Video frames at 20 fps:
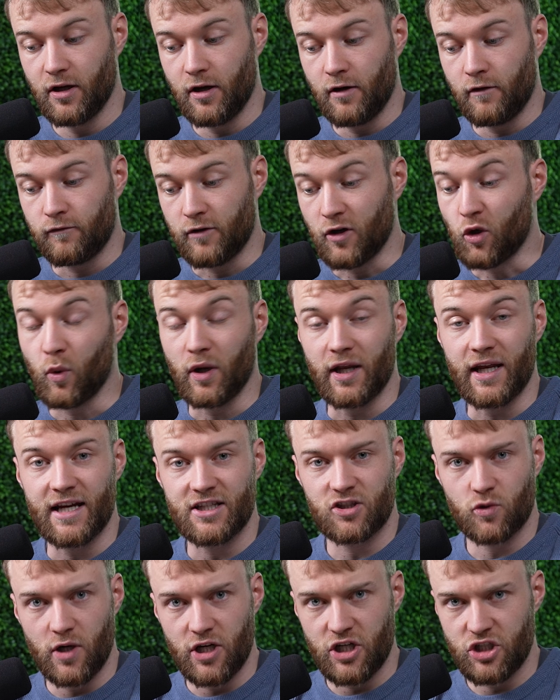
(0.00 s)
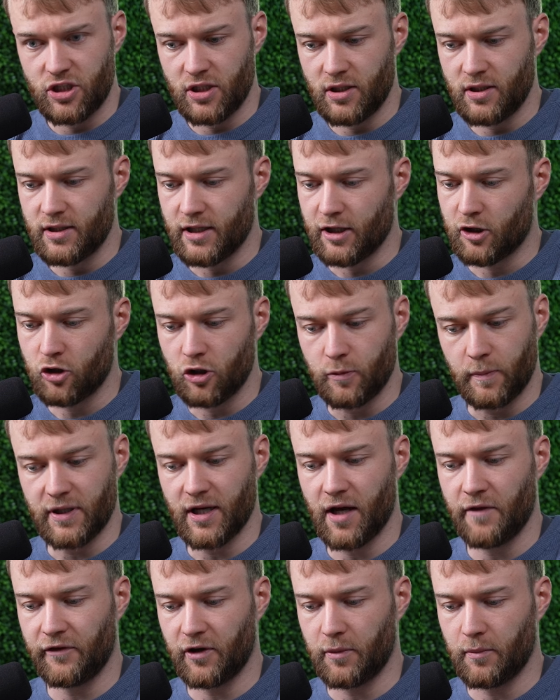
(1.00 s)
frequently asked question that could be
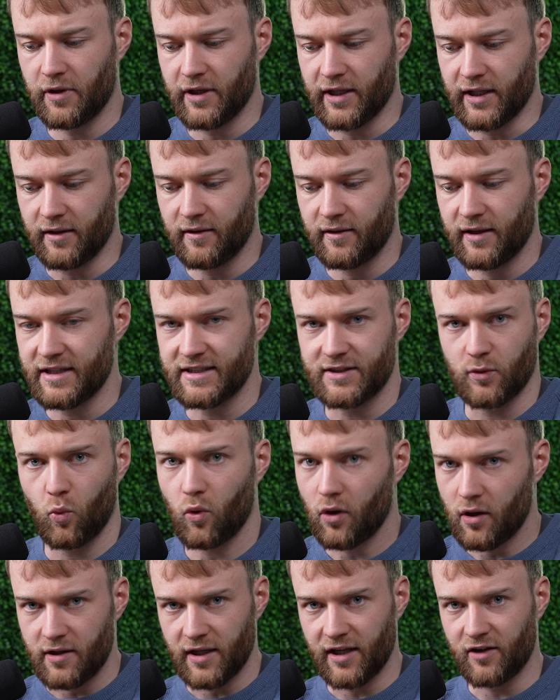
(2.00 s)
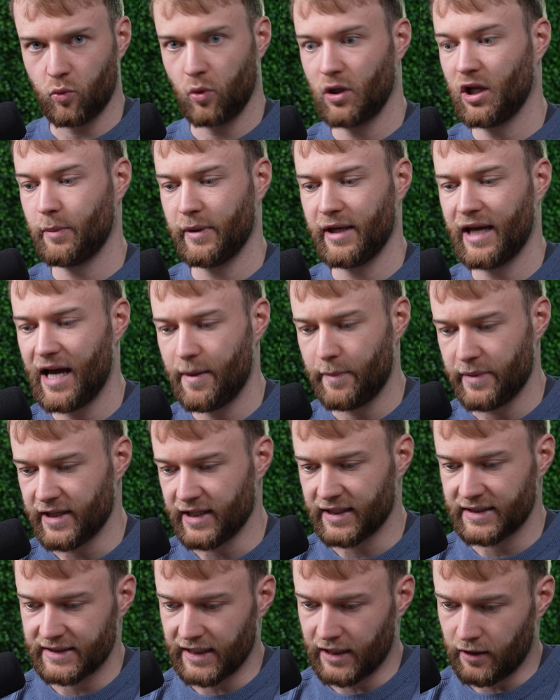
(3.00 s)
on their mind. Is it worth it? Will I be happy?
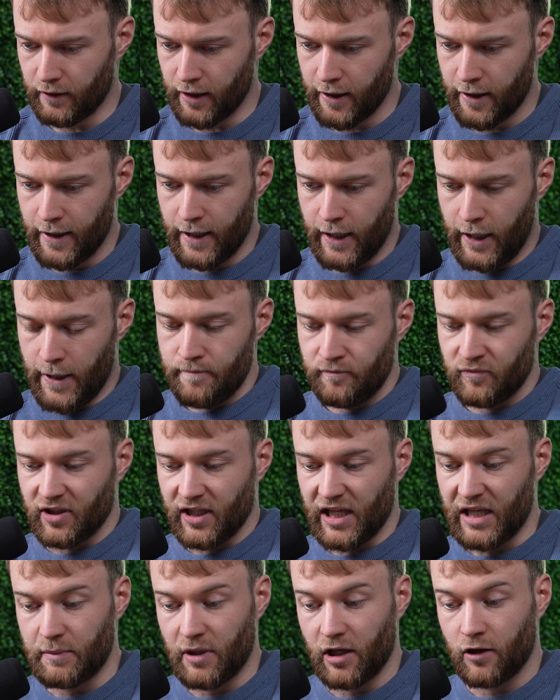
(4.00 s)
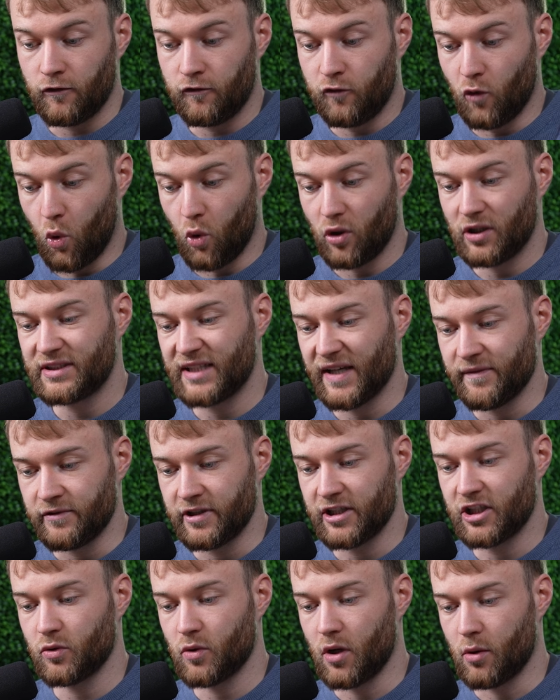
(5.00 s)
Etc. Email 4,
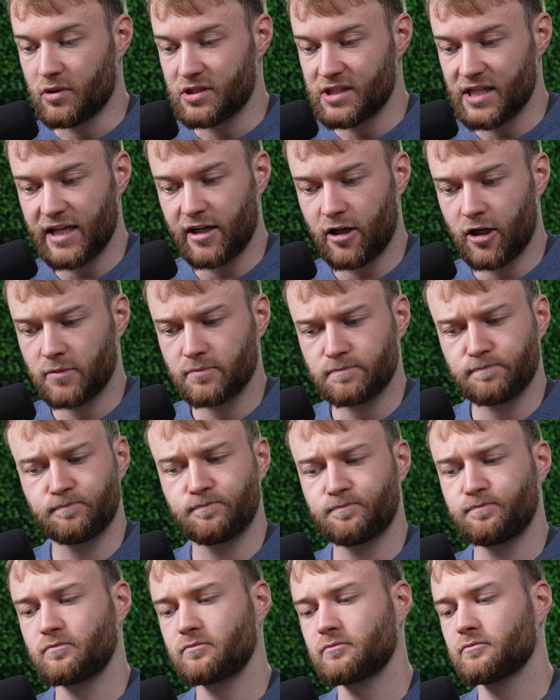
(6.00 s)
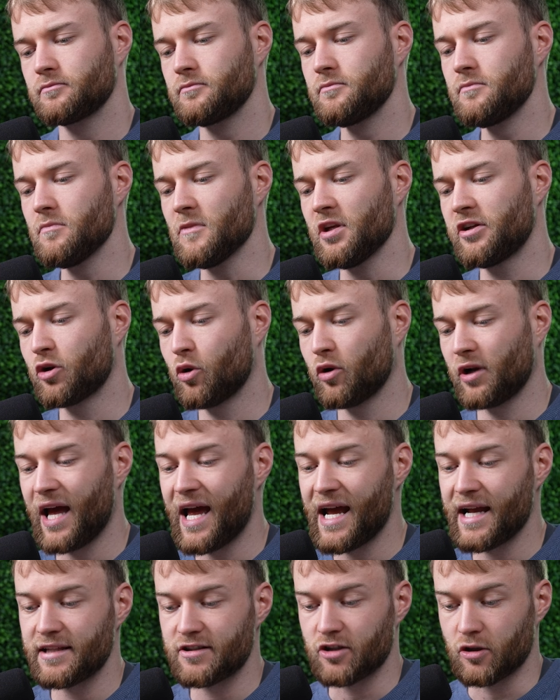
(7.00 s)
72 hours later, you're going to
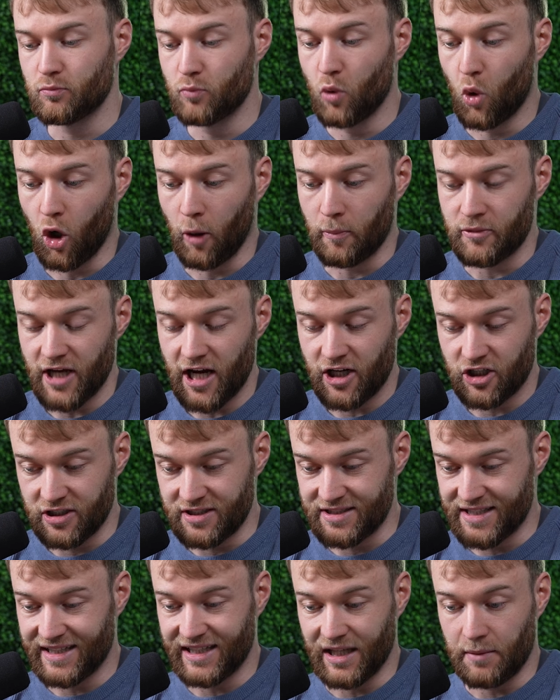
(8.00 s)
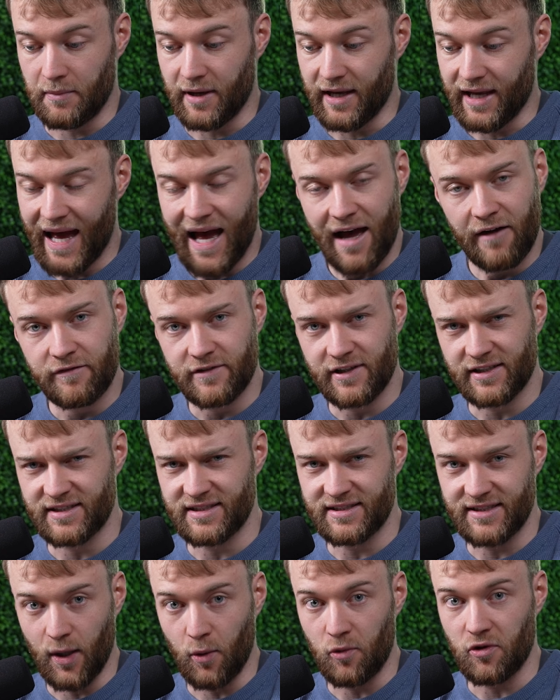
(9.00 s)
answer more objections that they may have. This
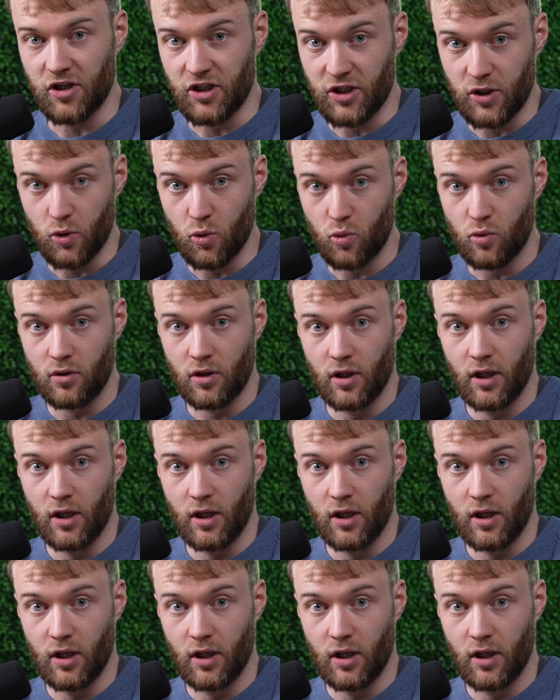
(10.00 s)
is down to you,